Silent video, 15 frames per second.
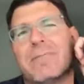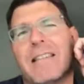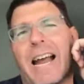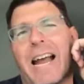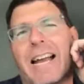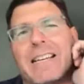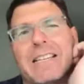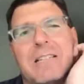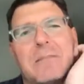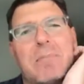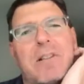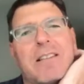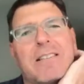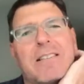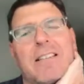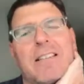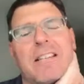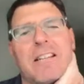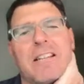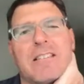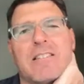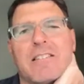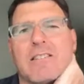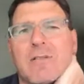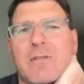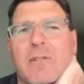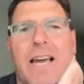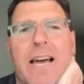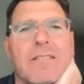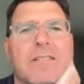90s, plus a little into the
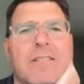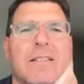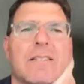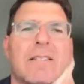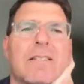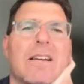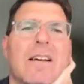2000s.